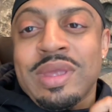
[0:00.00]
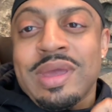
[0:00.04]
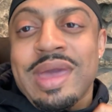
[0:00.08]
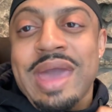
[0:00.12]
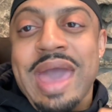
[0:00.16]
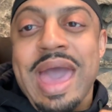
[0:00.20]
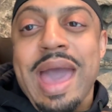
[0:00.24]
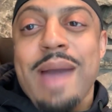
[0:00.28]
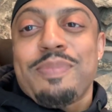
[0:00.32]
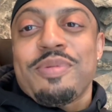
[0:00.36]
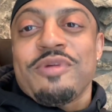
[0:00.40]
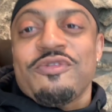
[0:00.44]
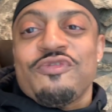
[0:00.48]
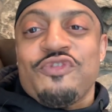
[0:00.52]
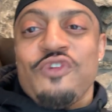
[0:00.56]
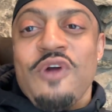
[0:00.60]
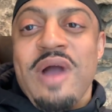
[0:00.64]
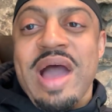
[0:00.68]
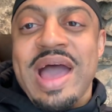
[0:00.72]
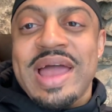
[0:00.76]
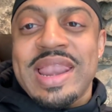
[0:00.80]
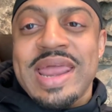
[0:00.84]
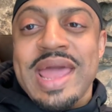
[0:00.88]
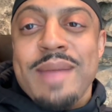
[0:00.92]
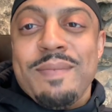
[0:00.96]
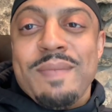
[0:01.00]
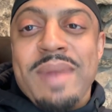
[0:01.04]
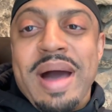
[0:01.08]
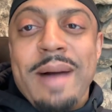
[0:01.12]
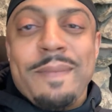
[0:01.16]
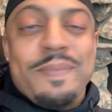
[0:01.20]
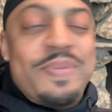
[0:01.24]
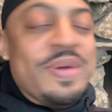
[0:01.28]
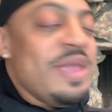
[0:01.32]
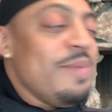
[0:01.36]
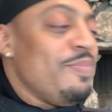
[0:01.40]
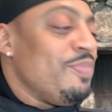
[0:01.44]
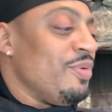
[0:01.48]
Happy Friday, my
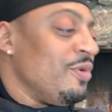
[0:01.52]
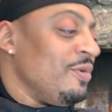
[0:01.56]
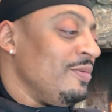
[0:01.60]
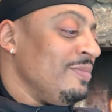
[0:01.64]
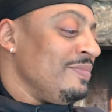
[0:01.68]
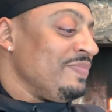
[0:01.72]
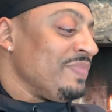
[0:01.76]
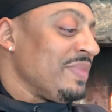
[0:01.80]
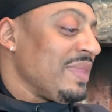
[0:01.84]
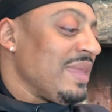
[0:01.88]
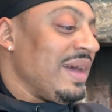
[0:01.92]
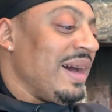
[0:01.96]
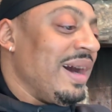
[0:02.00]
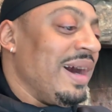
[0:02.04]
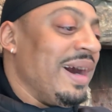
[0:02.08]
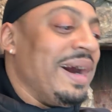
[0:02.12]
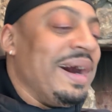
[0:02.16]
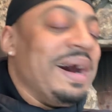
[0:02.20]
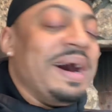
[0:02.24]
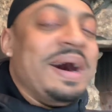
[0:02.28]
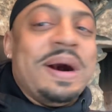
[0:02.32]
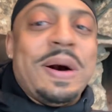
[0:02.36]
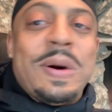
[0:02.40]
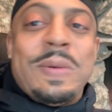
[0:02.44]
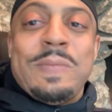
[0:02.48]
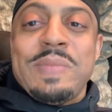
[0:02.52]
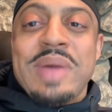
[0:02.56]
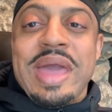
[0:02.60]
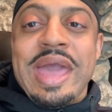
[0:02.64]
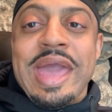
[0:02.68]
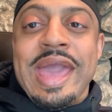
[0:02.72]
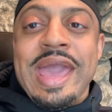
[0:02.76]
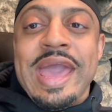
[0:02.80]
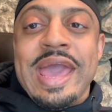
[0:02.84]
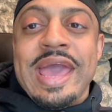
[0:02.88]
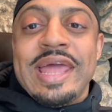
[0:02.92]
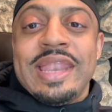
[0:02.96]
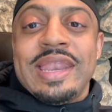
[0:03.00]
people.
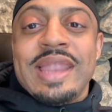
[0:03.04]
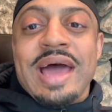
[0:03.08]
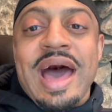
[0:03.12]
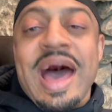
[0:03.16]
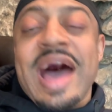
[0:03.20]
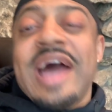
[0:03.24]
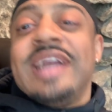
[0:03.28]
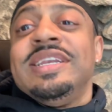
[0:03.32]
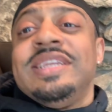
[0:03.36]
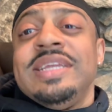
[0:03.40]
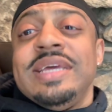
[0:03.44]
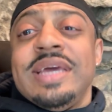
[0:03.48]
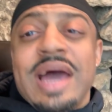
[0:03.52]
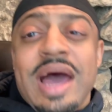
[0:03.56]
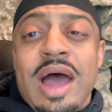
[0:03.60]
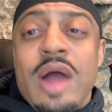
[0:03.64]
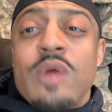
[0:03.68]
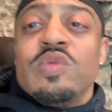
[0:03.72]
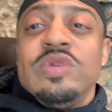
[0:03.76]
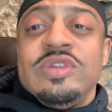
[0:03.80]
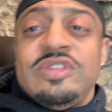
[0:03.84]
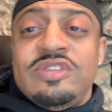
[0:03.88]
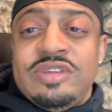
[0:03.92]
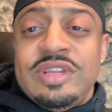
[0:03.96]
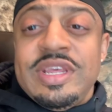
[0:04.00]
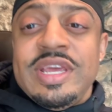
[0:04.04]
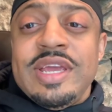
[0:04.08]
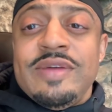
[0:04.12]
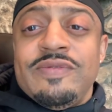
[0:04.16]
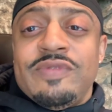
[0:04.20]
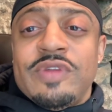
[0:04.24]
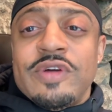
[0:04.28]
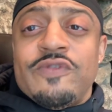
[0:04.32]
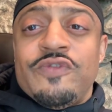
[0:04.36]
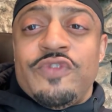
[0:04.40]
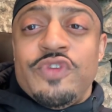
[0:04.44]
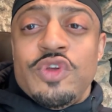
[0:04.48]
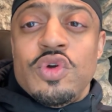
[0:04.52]
I received
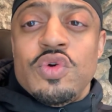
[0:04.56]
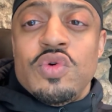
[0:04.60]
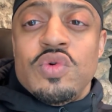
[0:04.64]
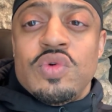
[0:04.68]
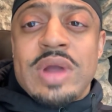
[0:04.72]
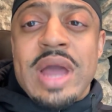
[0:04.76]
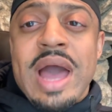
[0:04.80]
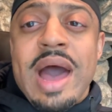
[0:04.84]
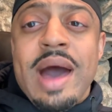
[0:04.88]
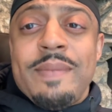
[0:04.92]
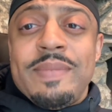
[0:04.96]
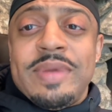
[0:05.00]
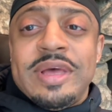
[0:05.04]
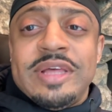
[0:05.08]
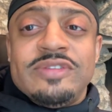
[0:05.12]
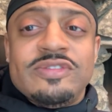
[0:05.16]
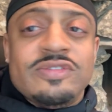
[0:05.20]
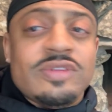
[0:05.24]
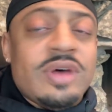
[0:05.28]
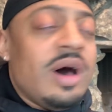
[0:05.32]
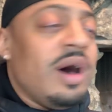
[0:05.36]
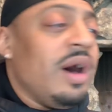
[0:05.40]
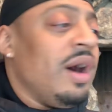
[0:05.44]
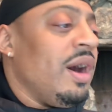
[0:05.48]
a few comments